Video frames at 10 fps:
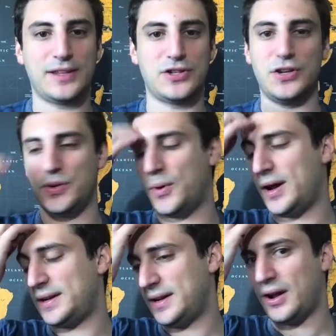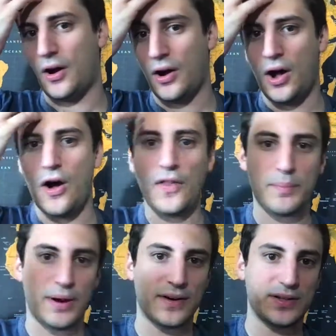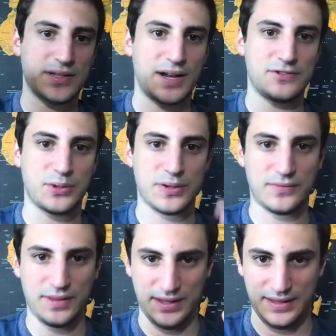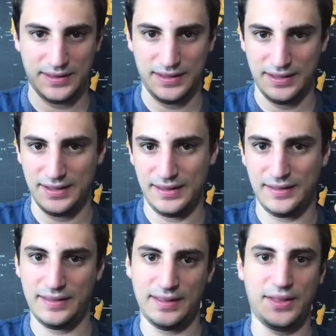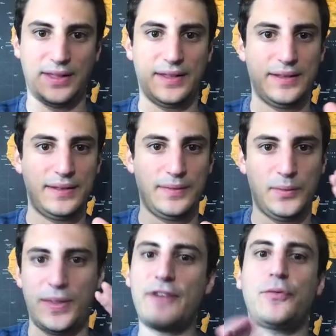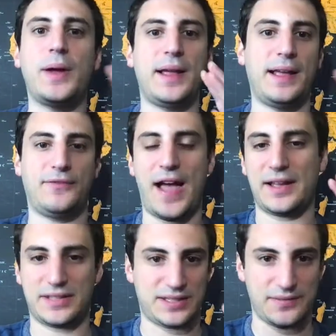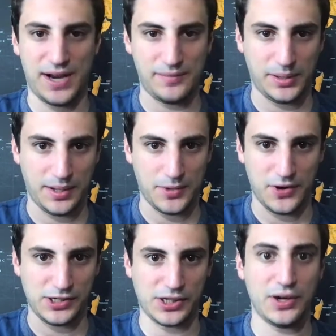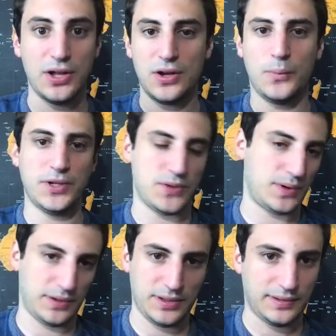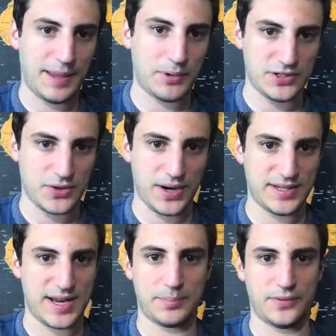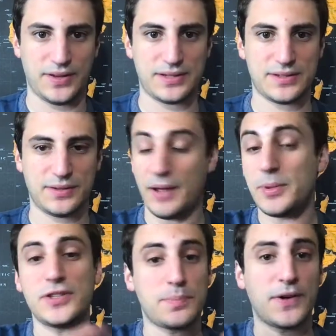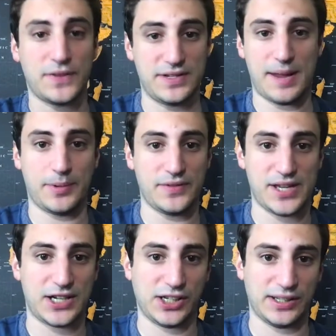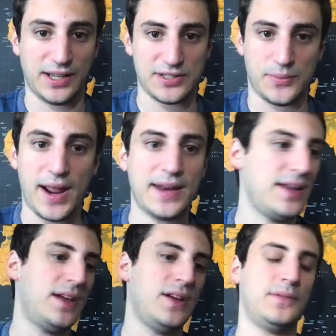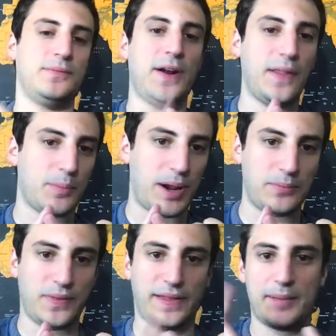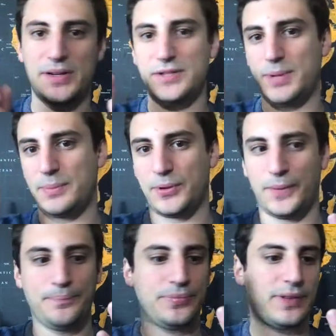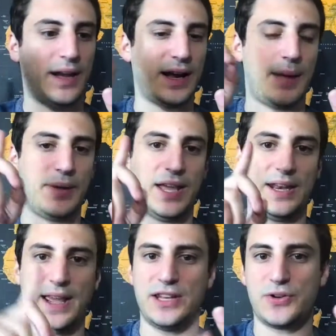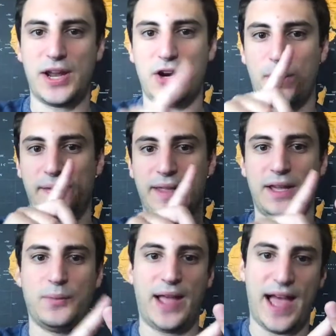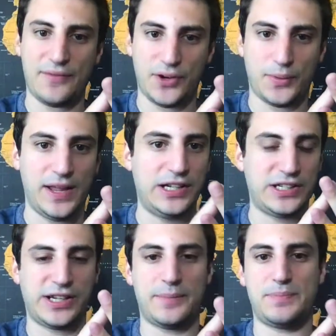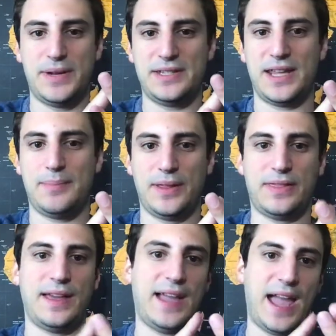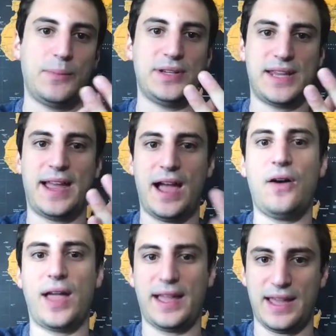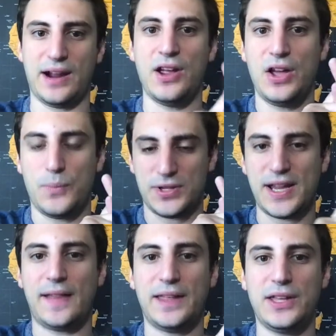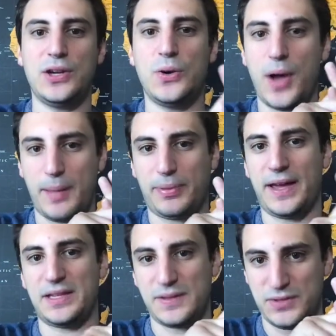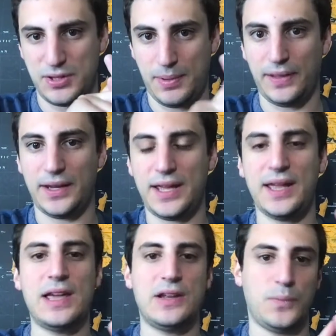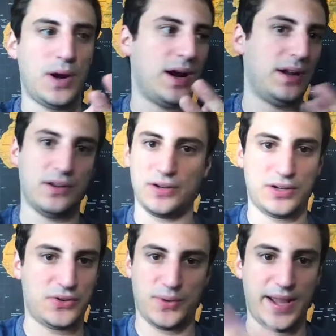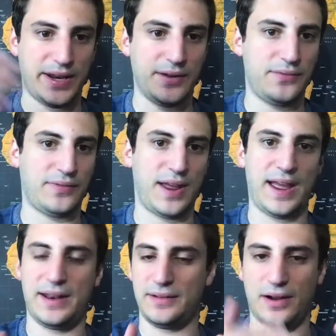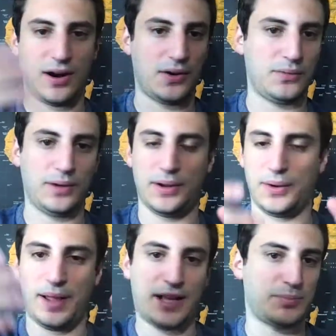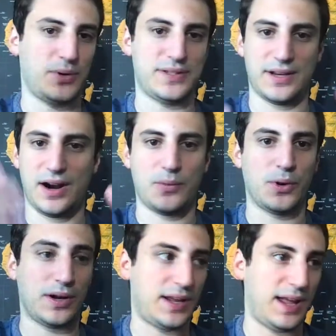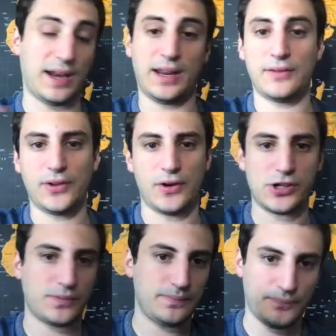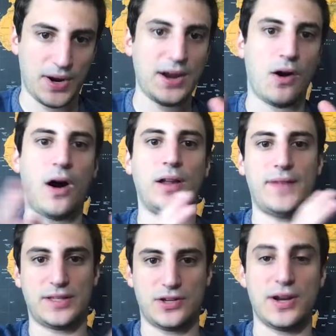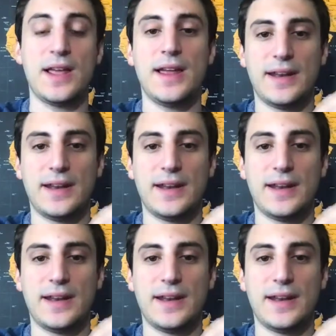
That's good. You want all, all the parts of sort of the the the left wing facets of enabling immigration we do, and Lebanon's a great example of this. Lebanon's a perfect example of this actually, because right, very little problem with the Lebanese people uh, coming in, integrated greatly. We have good relationships, peacekeeping thing, and we say, okay, here we're selling you a place of stability where your creative and hard uh, exploits and hard work can can flourish right? All of that's good.